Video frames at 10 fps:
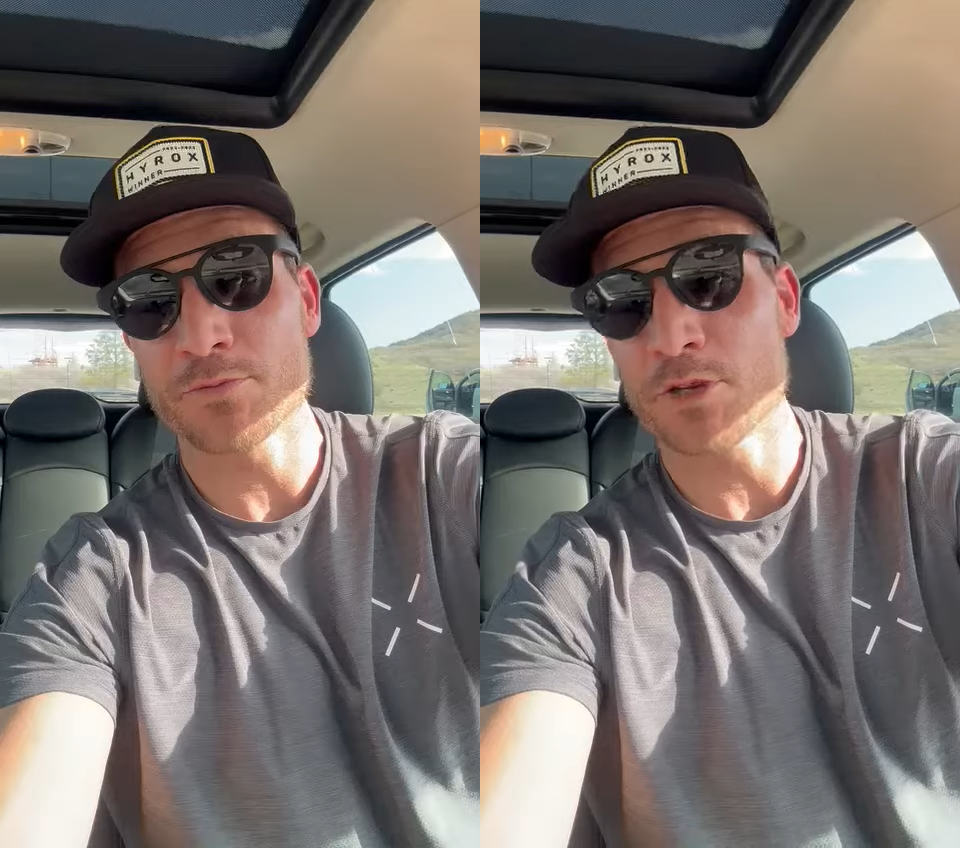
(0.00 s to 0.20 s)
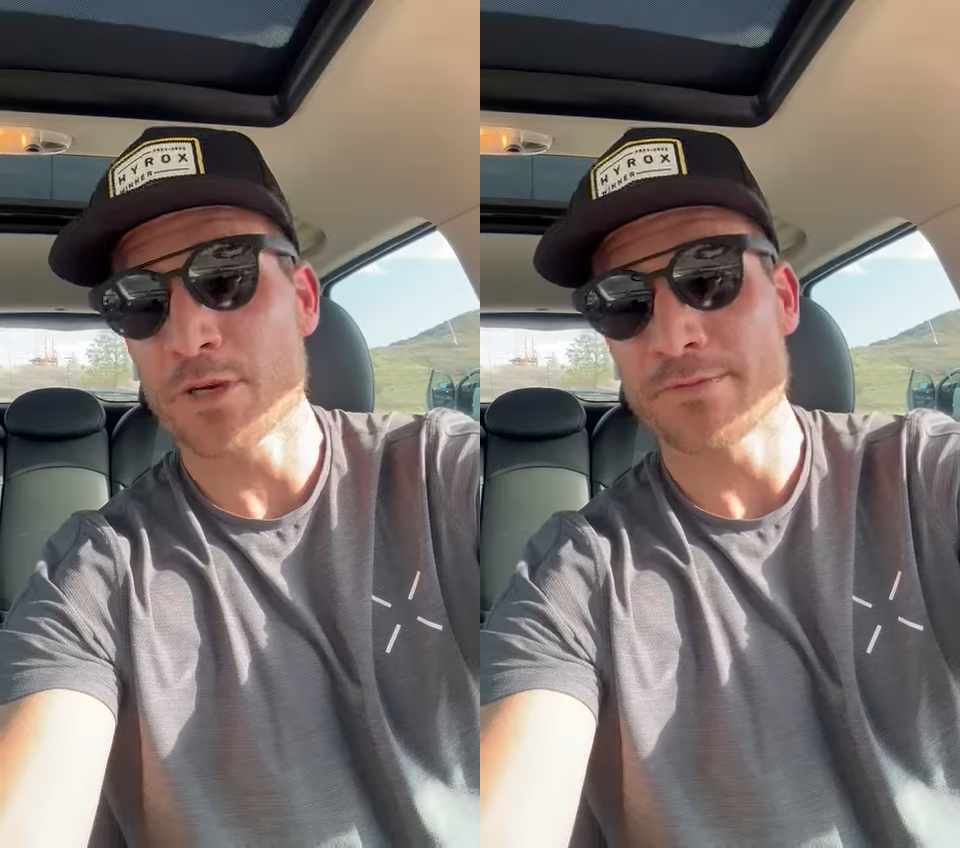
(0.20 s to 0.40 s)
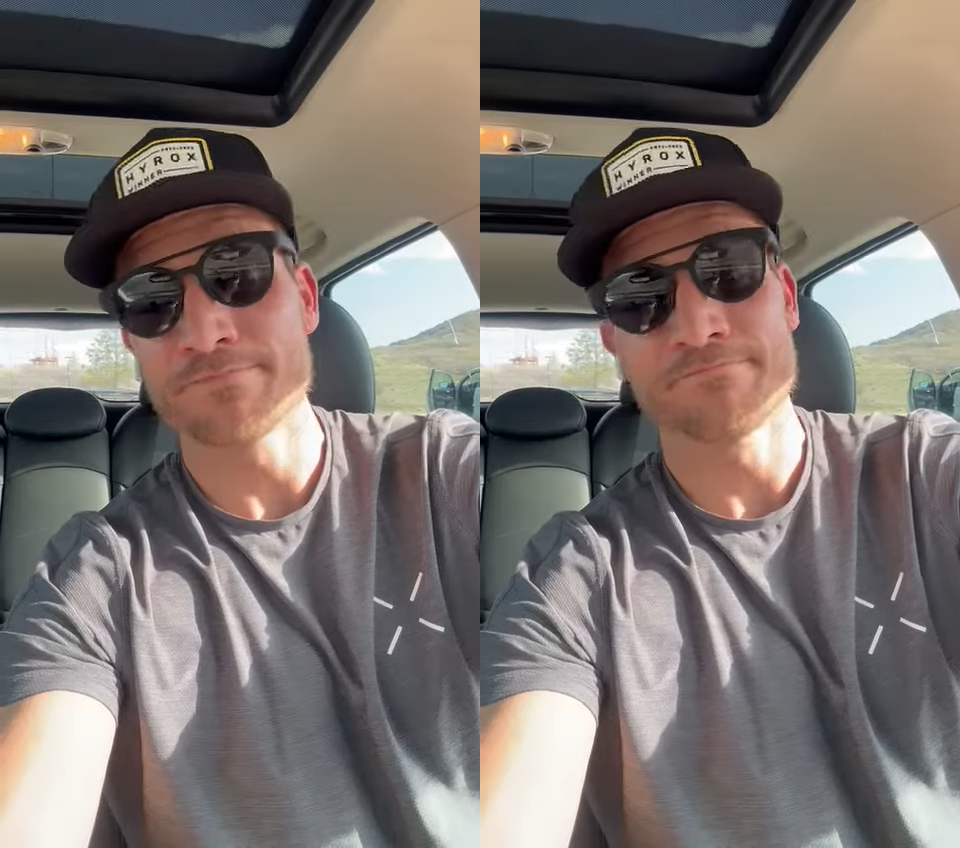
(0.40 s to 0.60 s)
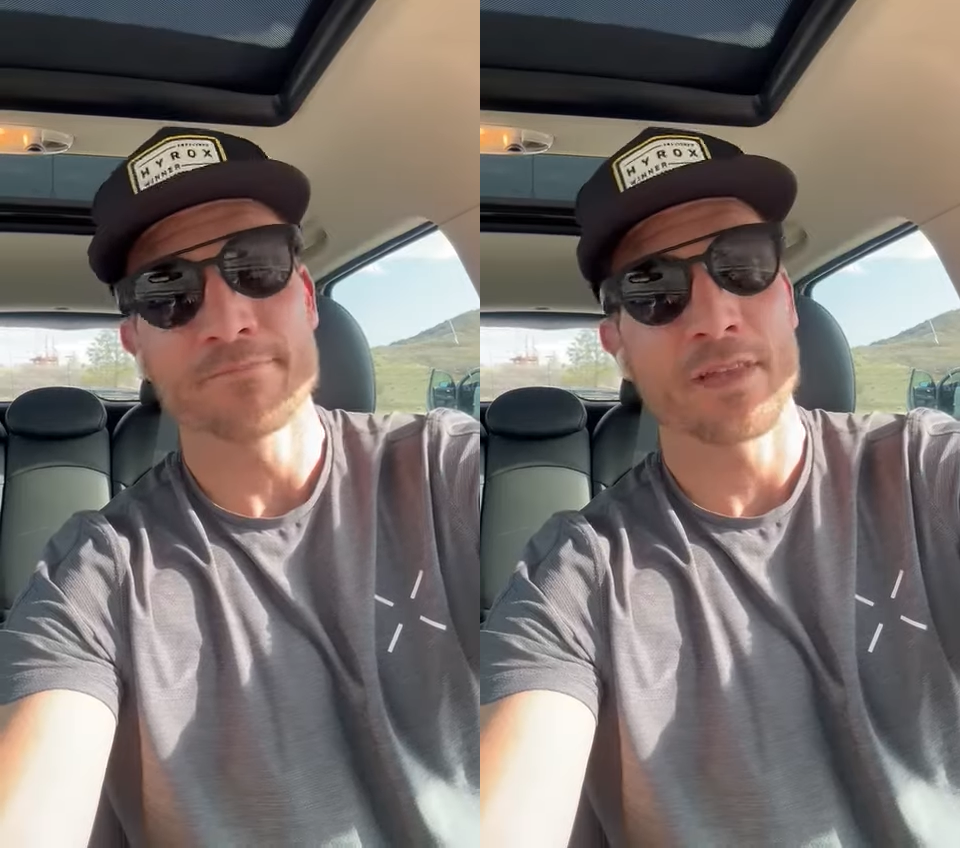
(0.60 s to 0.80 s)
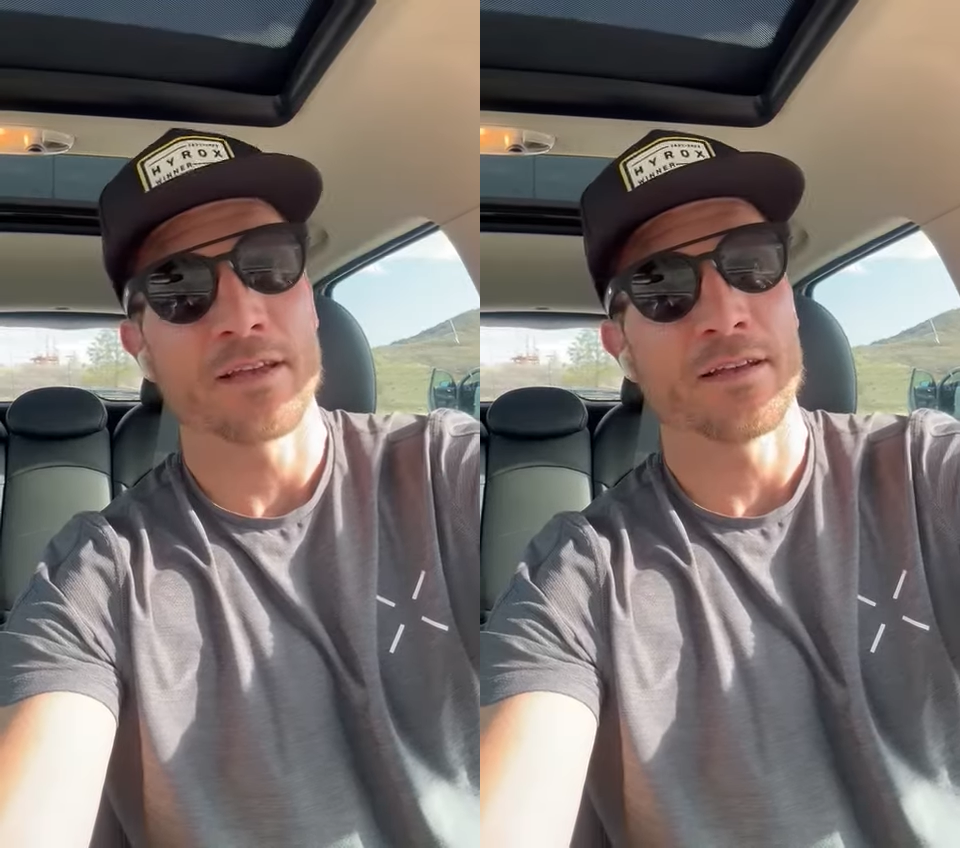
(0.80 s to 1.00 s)
do it.
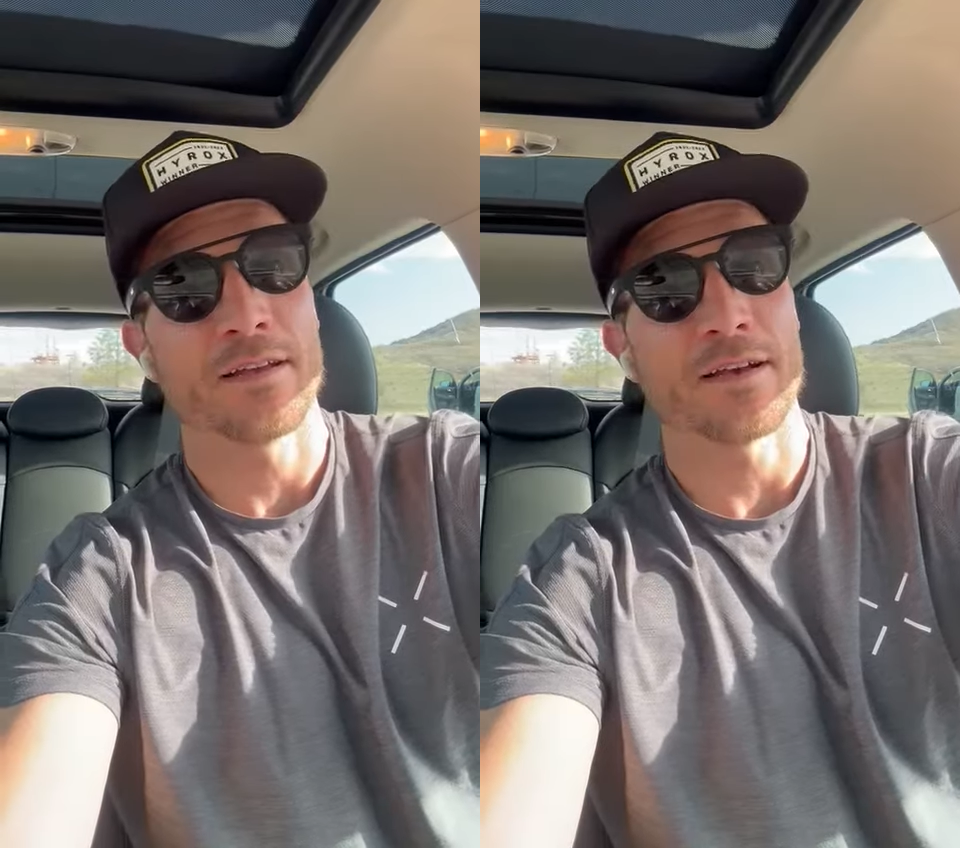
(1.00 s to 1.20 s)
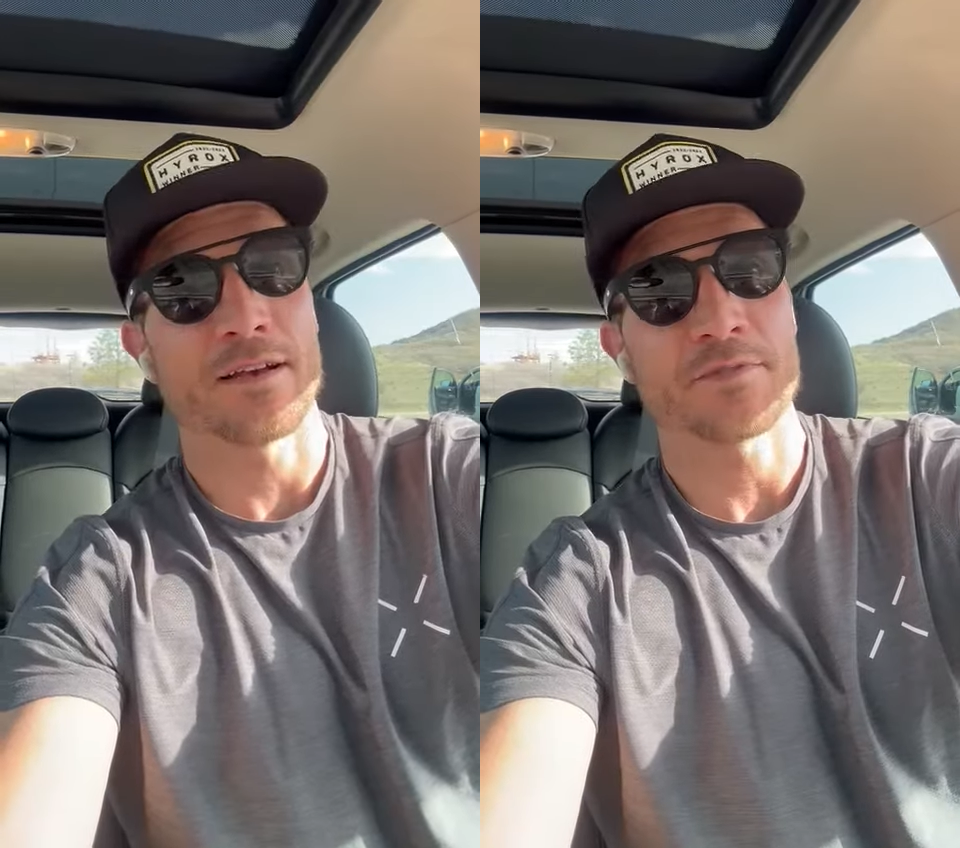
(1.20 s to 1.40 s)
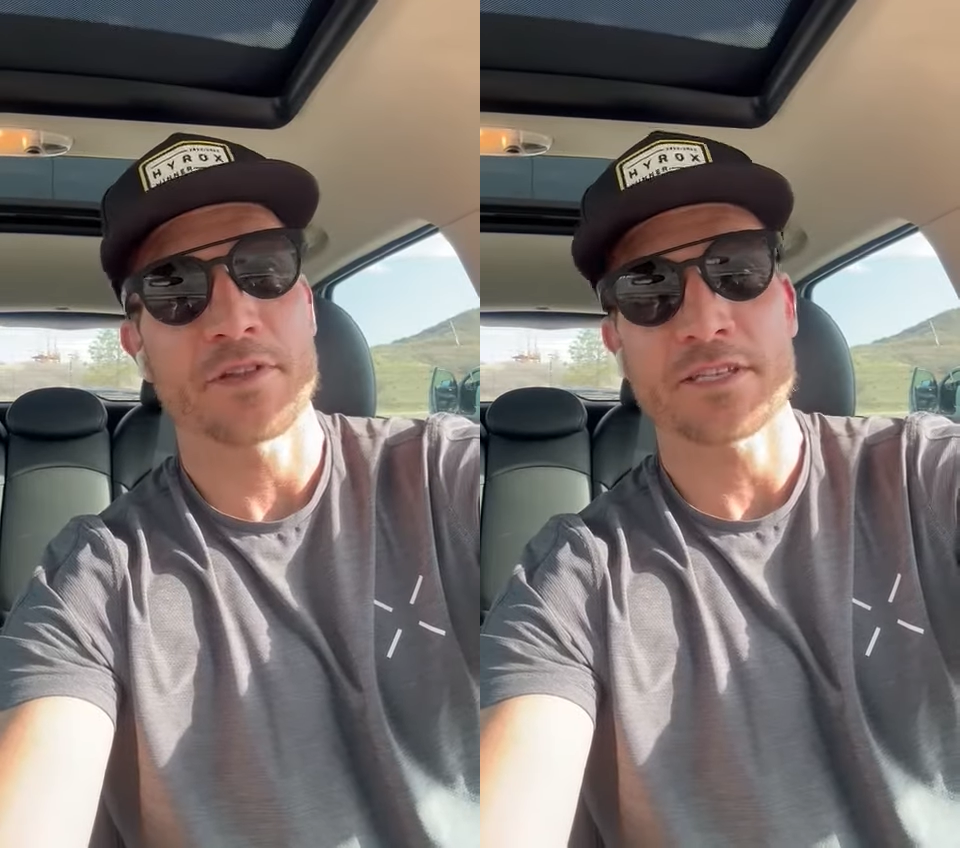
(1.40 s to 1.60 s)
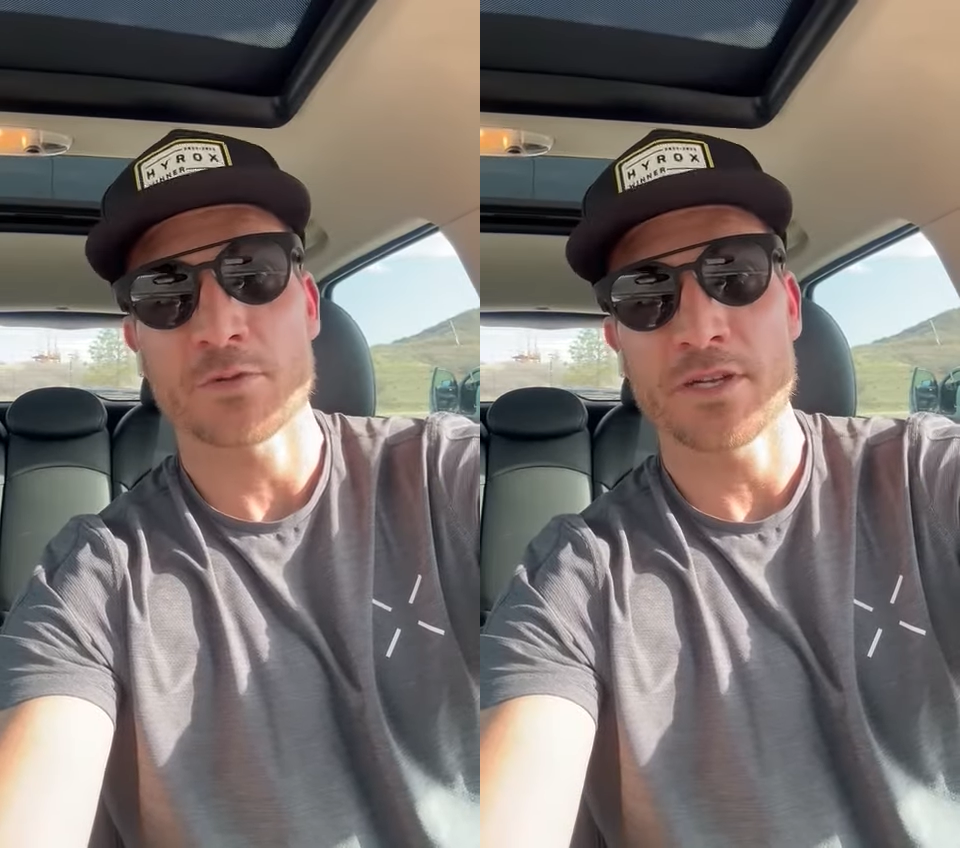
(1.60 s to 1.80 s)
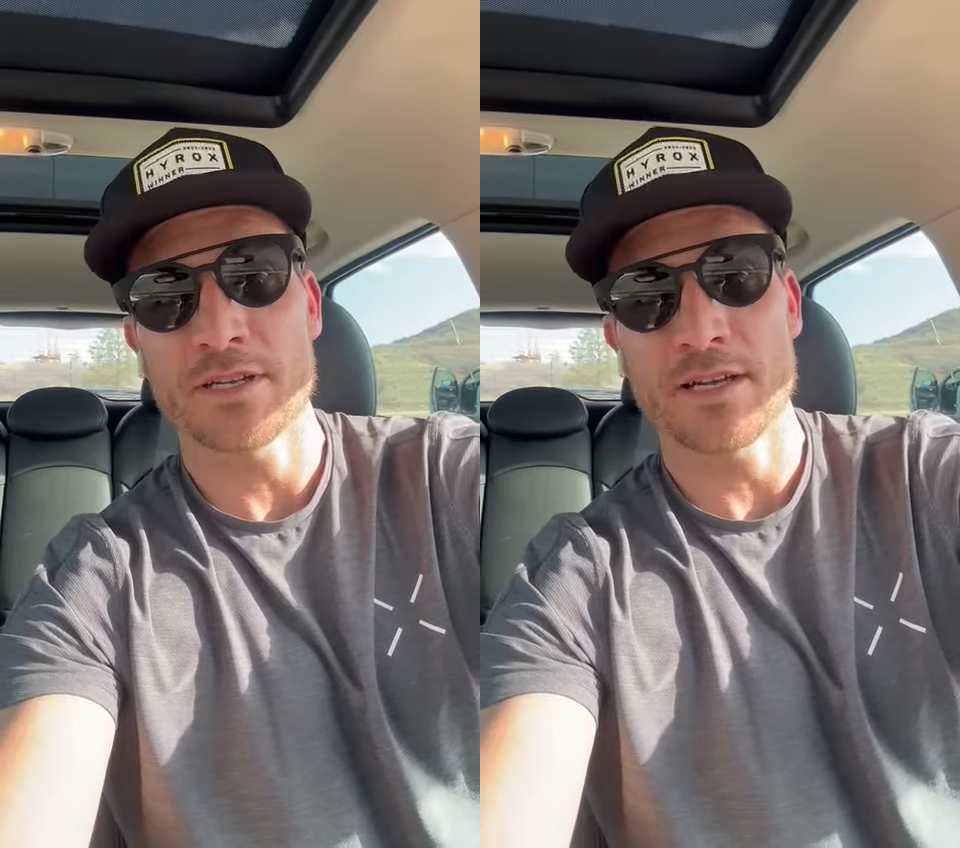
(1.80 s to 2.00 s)
So that's
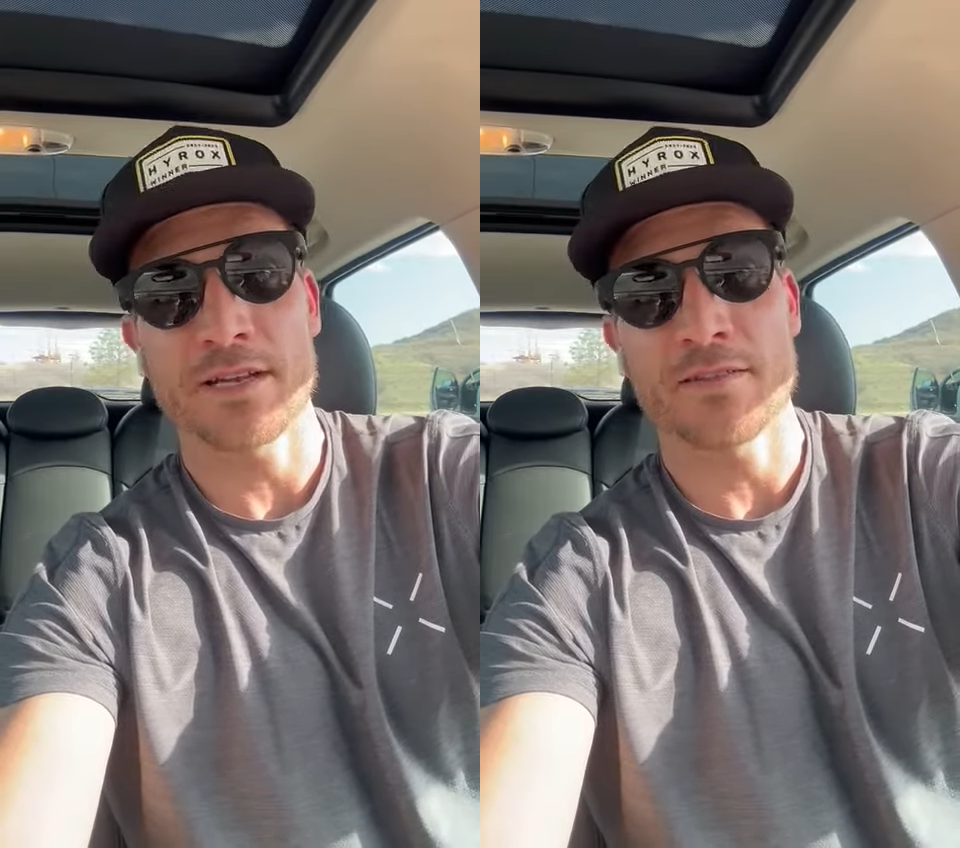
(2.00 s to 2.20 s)
what he did.